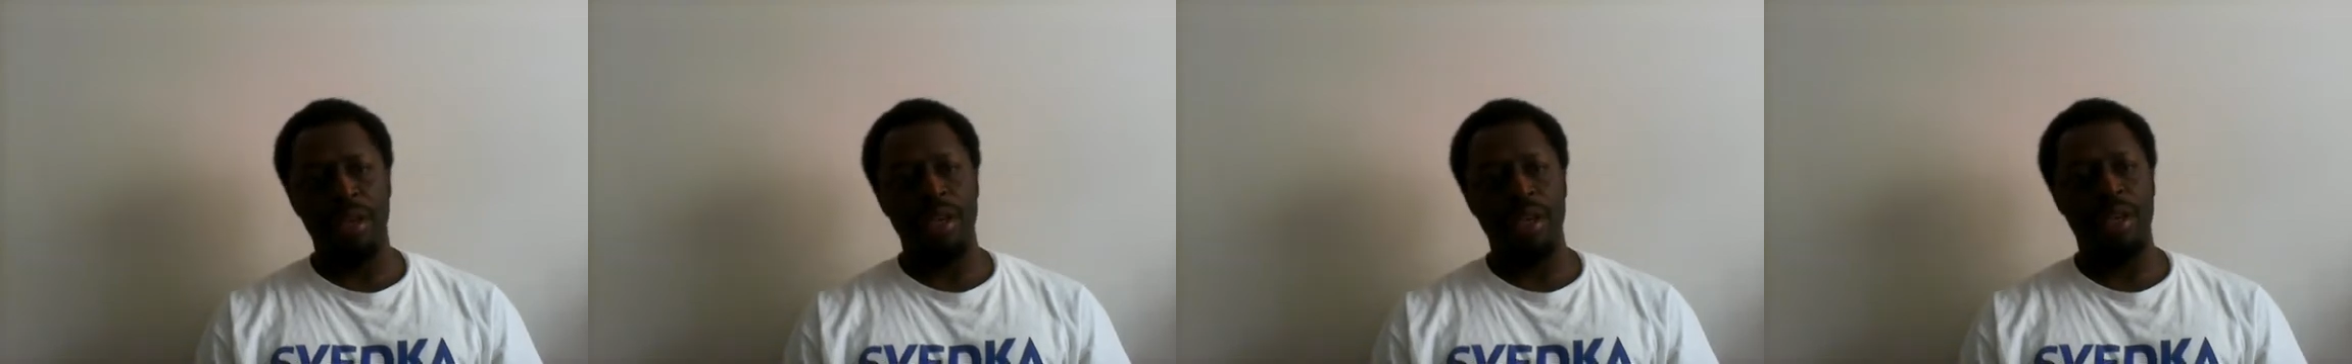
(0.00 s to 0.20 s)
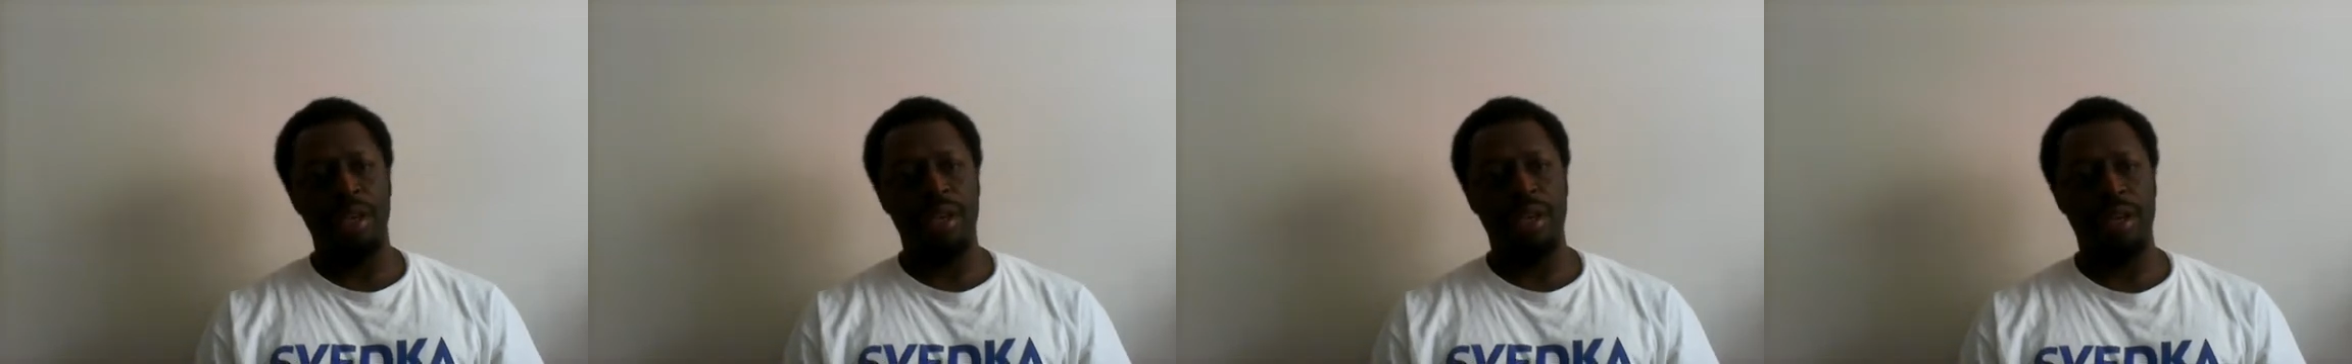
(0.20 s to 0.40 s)

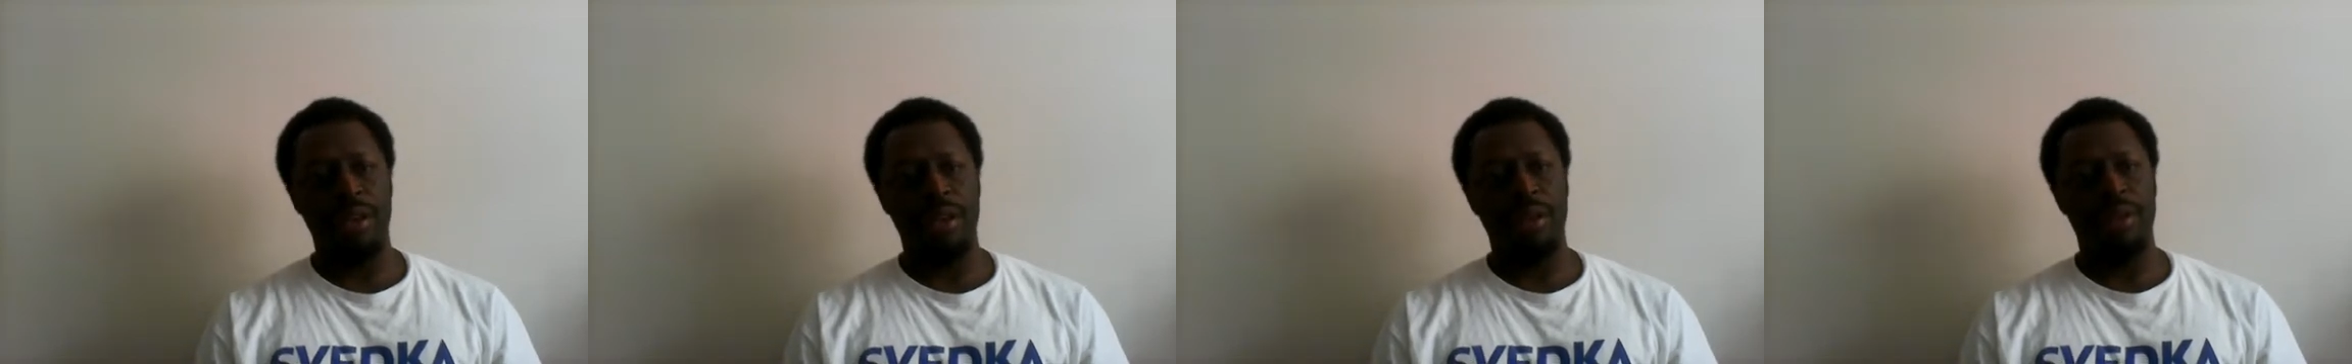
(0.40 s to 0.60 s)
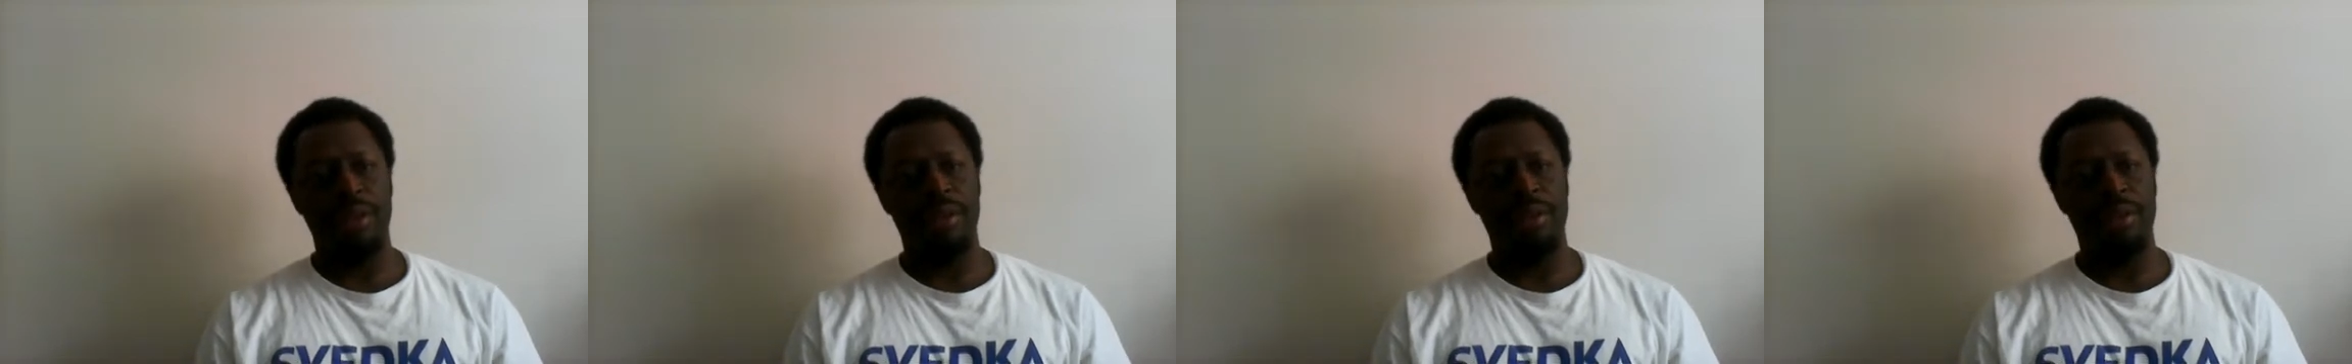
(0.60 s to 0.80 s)

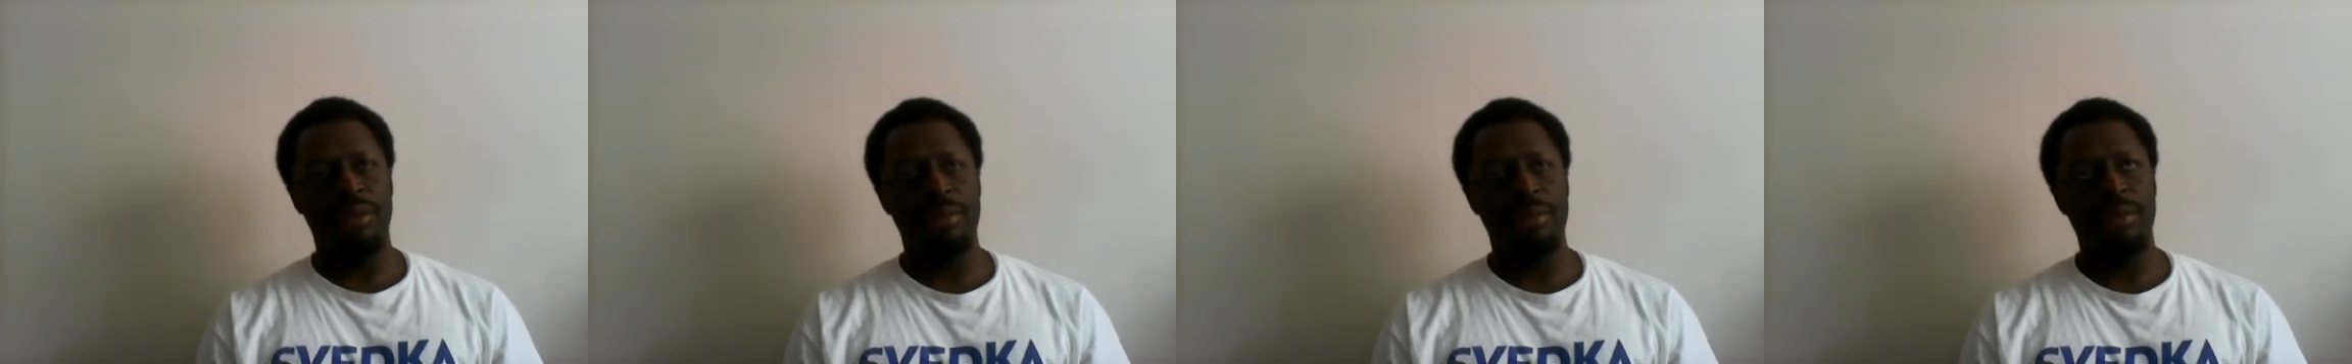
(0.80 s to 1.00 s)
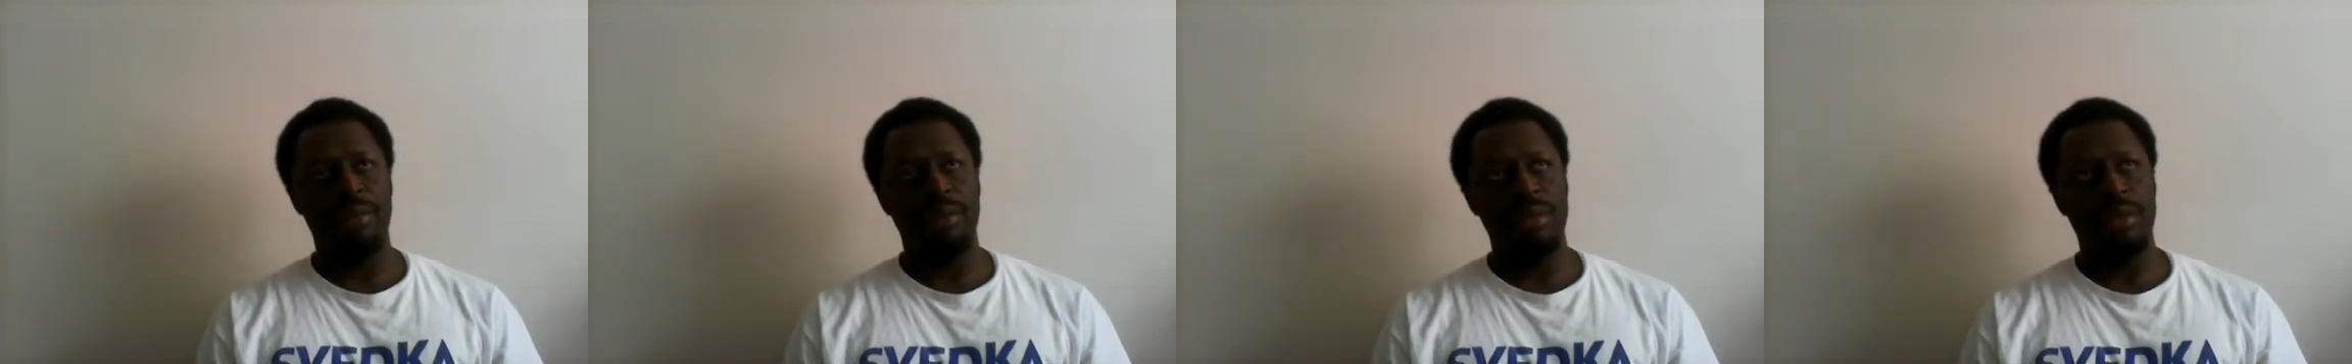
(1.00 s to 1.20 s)

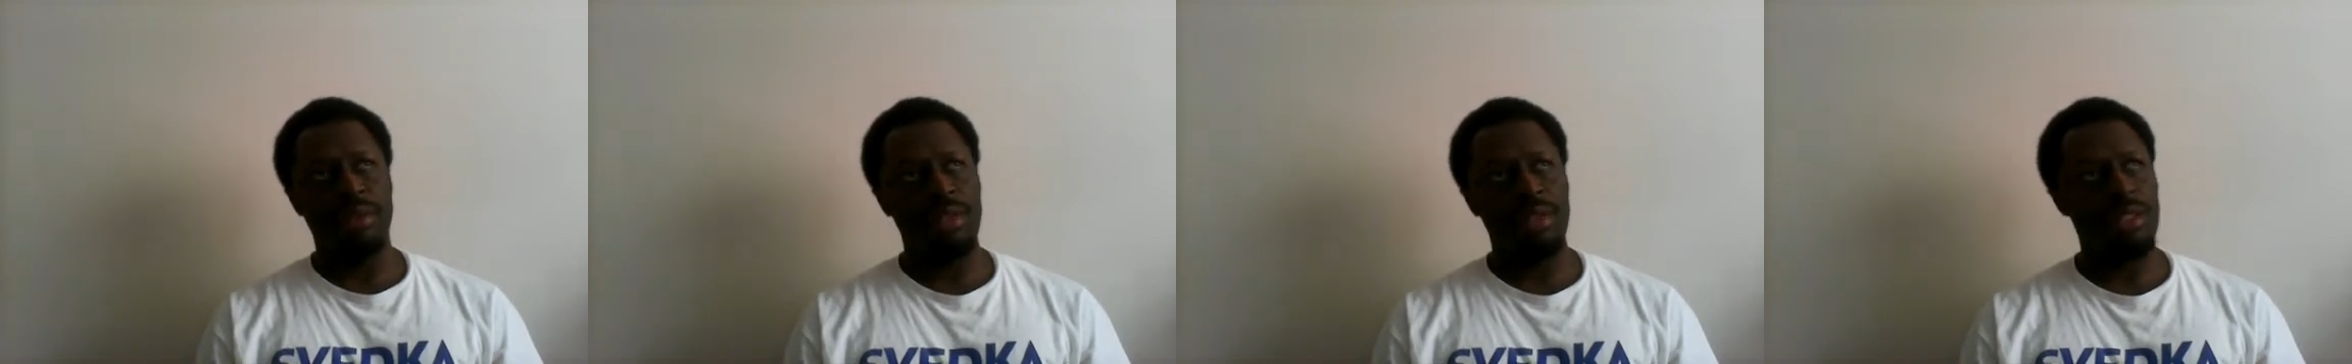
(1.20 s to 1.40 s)
And